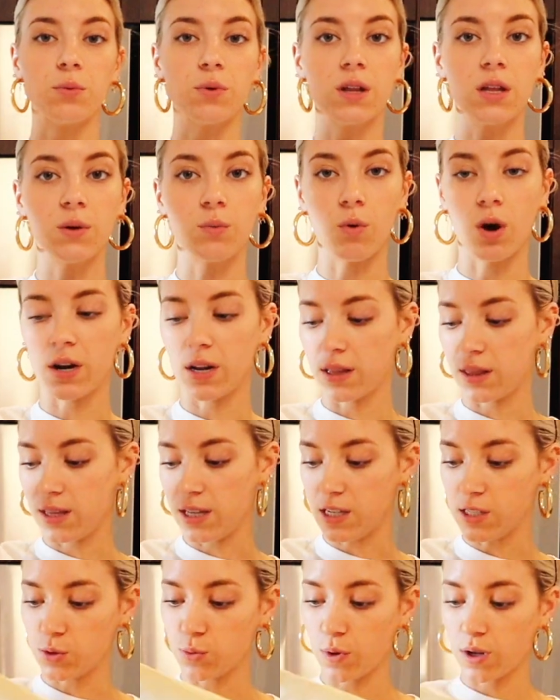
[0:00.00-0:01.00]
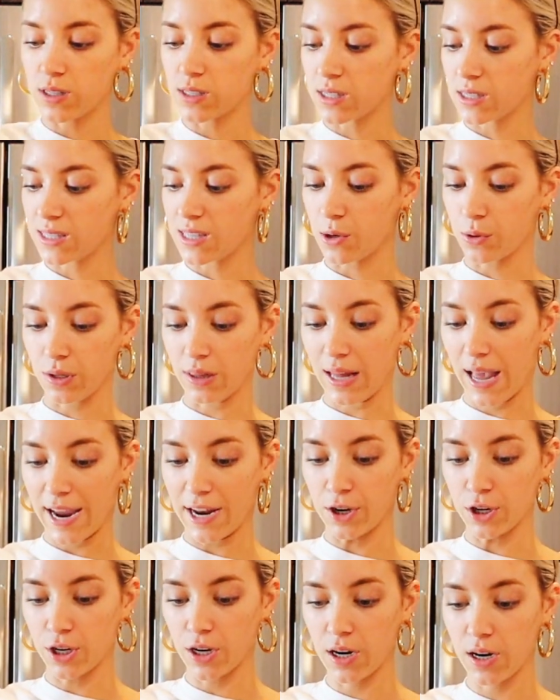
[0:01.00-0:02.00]
I really wanted these ones because they were
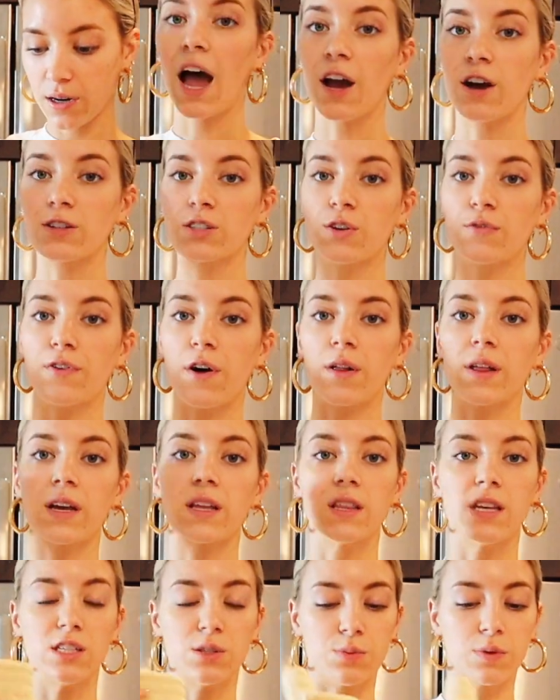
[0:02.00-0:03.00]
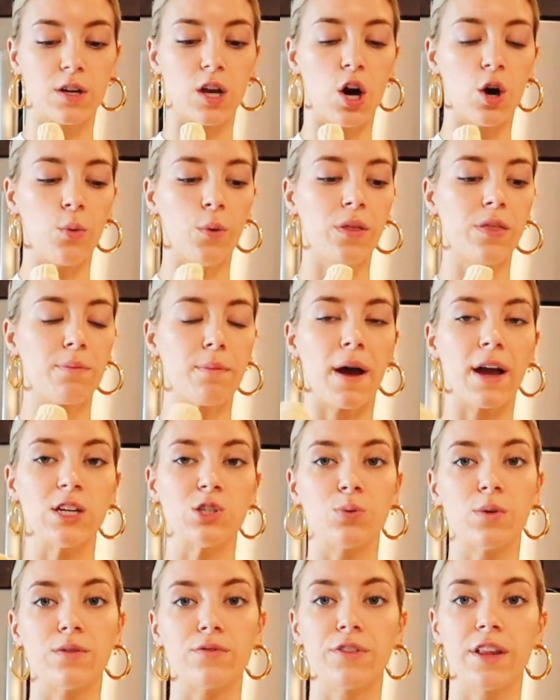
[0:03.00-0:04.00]
lighter. I also felt like these would go with my
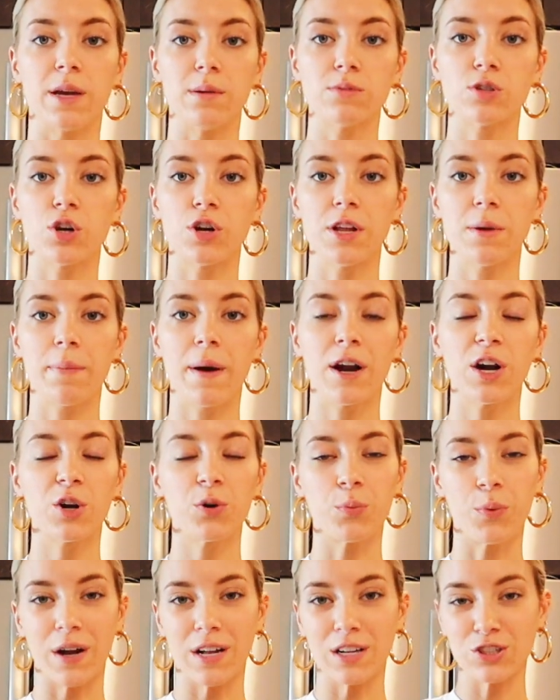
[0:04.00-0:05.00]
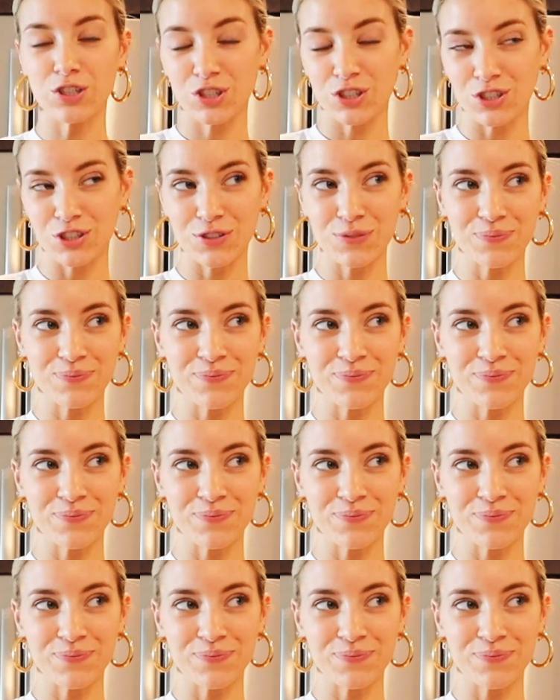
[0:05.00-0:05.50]
Twin Flames hoodie better, which